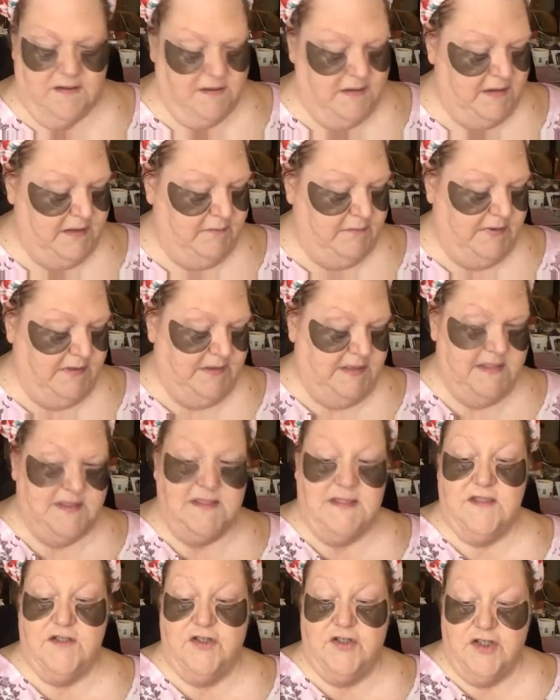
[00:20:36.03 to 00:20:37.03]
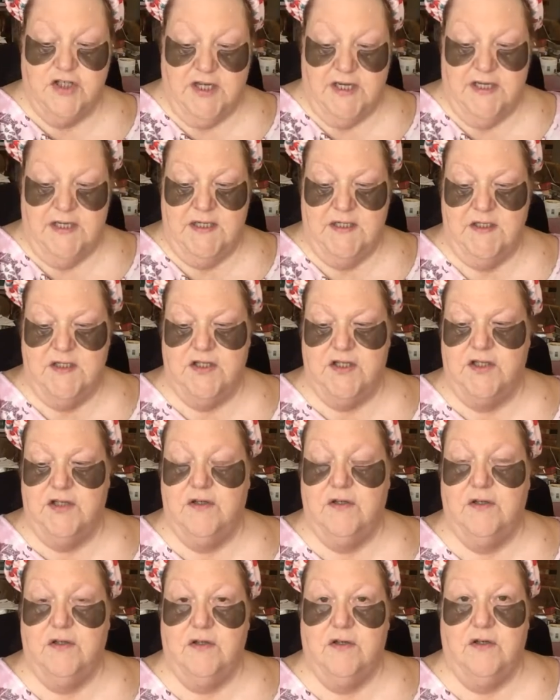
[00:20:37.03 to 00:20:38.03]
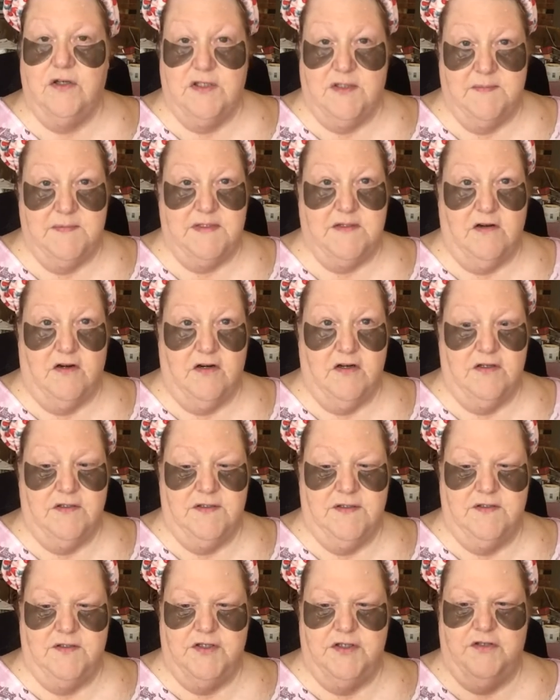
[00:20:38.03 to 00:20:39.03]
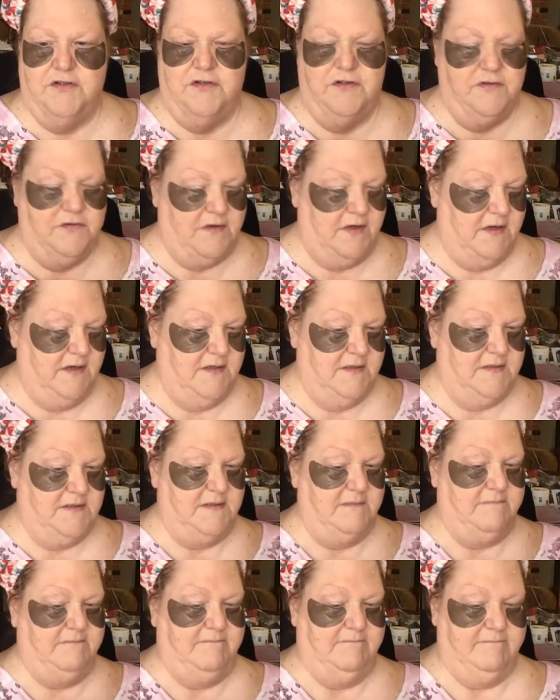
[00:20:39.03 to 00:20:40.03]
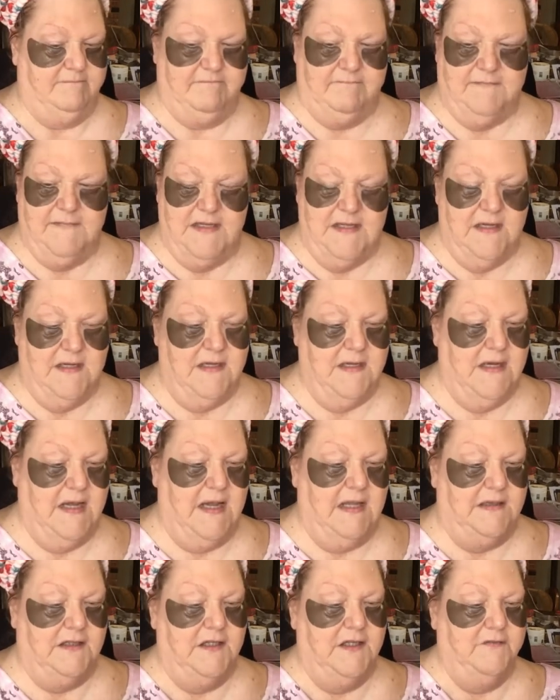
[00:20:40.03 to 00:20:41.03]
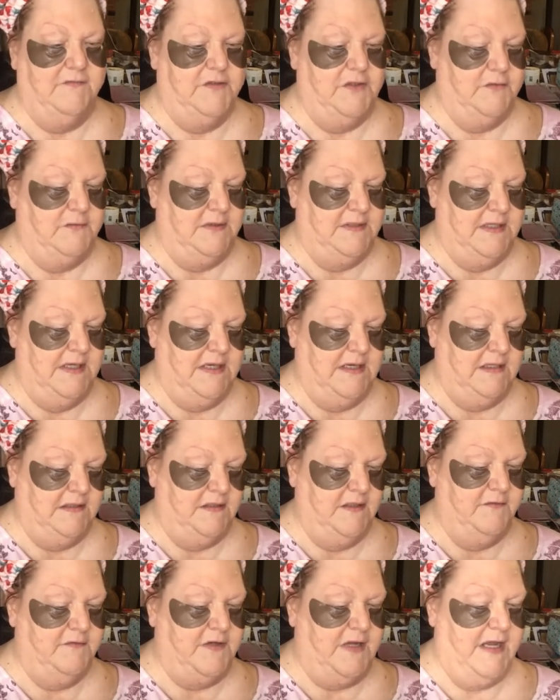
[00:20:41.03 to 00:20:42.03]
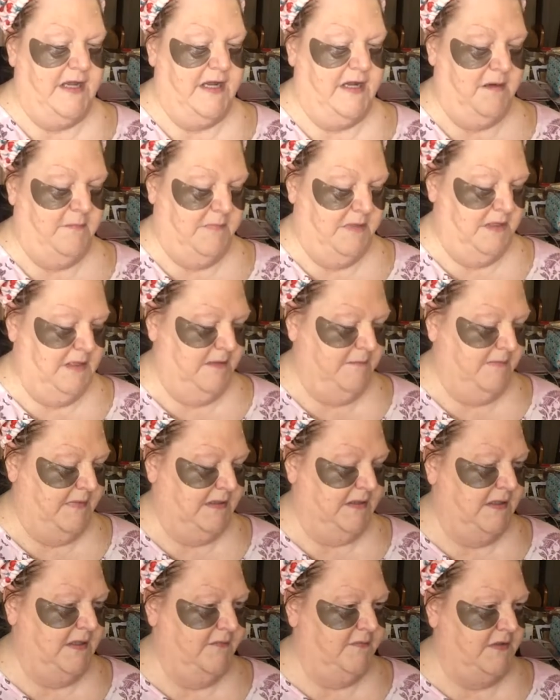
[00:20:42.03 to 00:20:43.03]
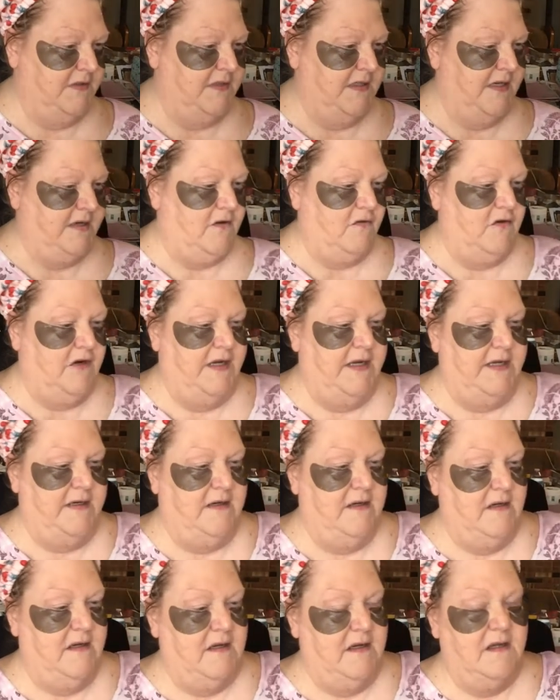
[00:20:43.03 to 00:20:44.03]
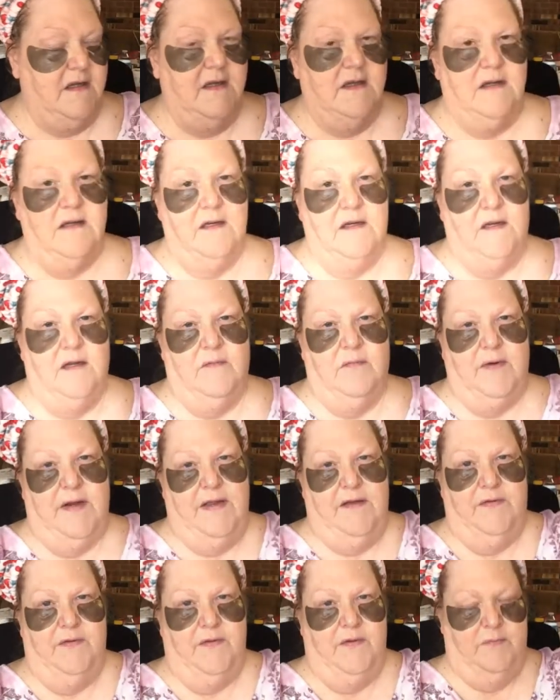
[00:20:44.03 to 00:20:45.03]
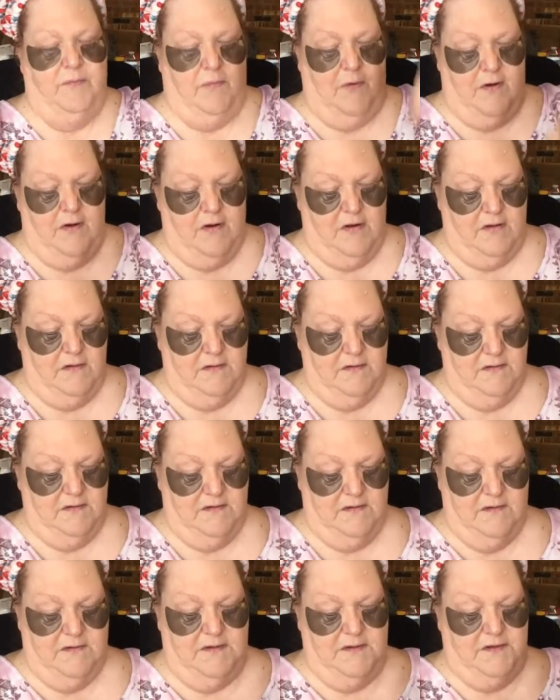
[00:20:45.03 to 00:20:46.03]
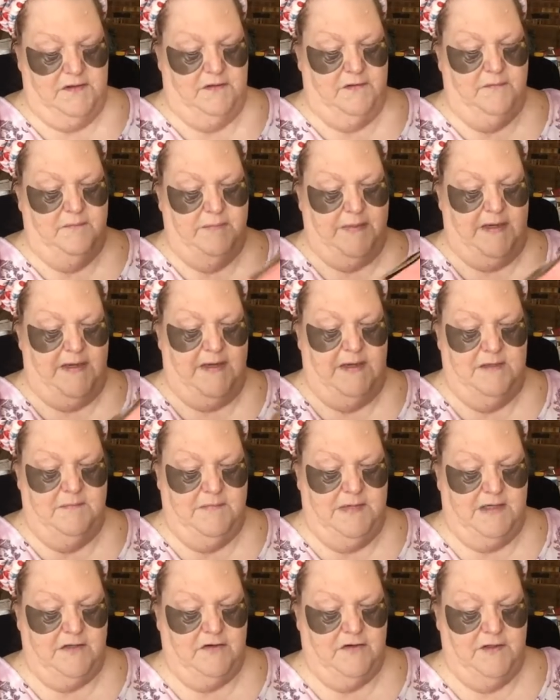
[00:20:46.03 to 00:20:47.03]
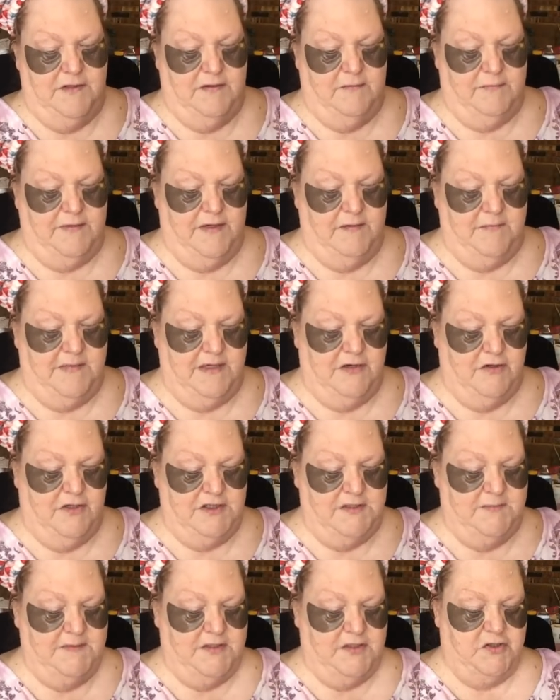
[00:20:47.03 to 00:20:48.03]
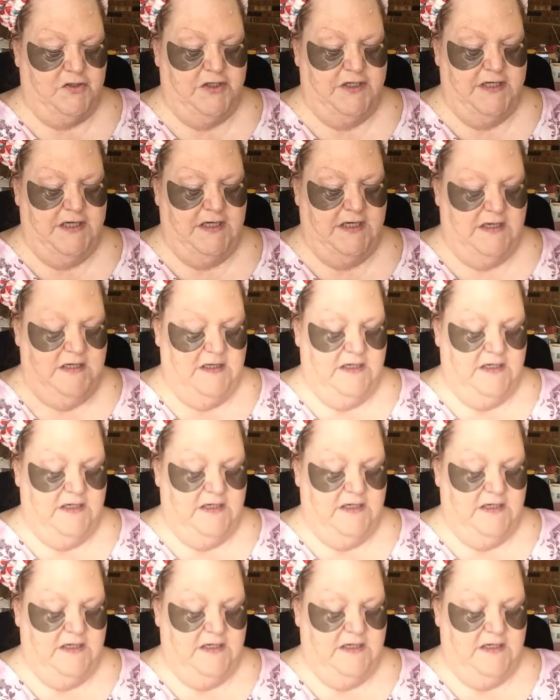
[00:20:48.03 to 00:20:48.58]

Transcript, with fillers: Anyway, let's exchange Christmas cards this year, you guys. I love doing that. I love to hang them up. I love to decorate around the wall, you know, behind my, around my Christmas tree.